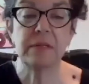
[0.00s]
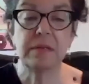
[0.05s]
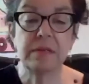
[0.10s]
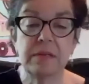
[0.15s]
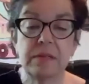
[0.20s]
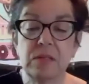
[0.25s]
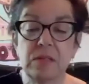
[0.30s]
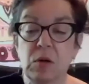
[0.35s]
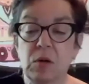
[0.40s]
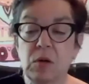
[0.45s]

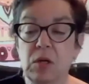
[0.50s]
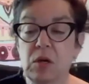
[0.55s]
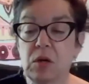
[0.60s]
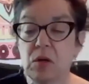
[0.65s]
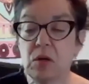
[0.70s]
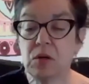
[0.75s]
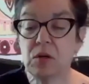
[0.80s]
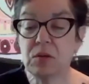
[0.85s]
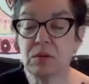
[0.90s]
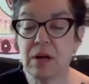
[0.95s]
so
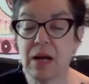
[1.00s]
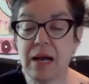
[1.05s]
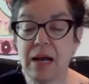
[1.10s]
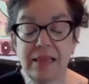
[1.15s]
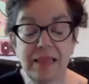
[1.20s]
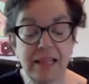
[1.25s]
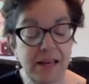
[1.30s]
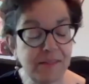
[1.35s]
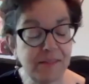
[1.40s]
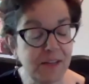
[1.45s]
I
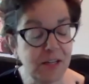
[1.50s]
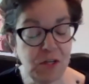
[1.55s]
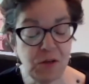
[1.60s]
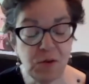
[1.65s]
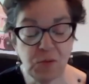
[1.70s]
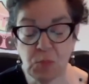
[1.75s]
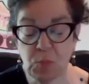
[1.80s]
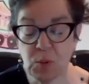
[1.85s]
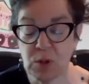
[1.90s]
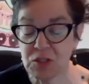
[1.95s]
like,
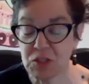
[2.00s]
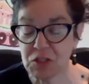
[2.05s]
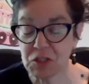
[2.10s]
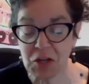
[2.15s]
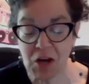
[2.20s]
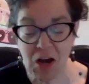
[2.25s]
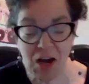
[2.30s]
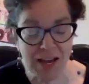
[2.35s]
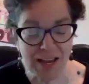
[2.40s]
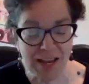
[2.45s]
what you're
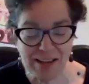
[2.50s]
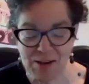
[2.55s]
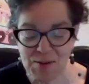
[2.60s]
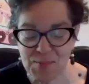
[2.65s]
talking